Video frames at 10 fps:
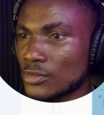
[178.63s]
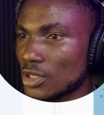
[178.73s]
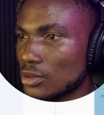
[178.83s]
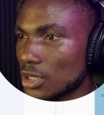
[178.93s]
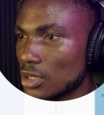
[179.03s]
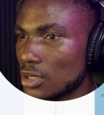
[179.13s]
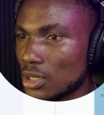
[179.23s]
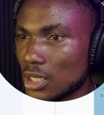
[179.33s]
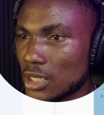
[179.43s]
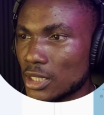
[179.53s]
Okay,
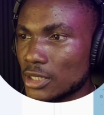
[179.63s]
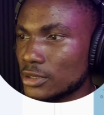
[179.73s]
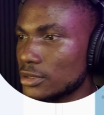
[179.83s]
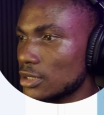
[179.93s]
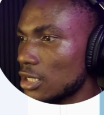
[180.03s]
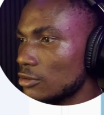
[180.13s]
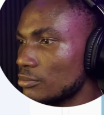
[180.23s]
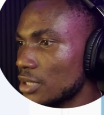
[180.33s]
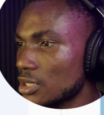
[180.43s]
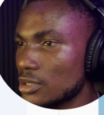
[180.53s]
and I'll
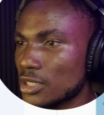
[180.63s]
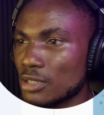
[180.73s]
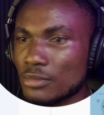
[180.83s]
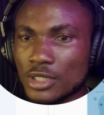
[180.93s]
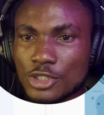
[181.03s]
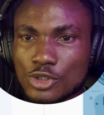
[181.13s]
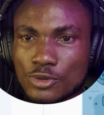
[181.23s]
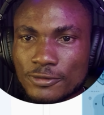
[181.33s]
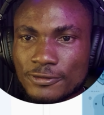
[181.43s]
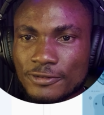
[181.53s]
make the image to
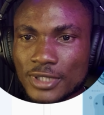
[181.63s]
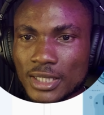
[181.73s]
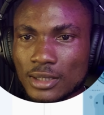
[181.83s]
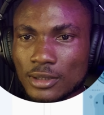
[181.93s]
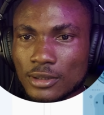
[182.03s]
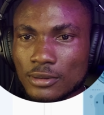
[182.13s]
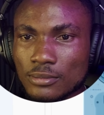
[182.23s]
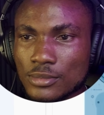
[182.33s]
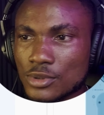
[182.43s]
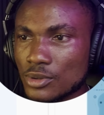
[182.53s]
fill
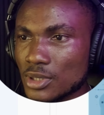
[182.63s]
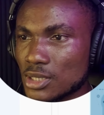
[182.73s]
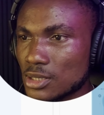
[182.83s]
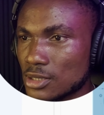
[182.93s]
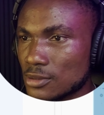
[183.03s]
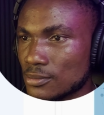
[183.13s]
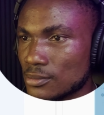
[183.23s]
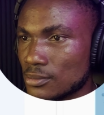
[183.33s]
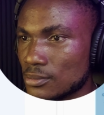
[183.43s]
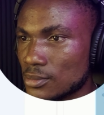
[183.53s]
so it
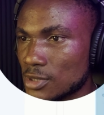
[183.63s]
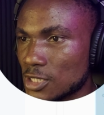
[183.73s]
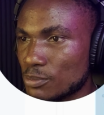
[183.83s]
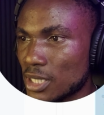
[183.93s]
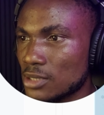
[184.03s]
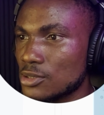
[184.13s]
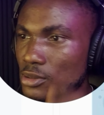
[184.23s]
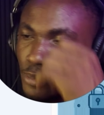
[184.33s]
spans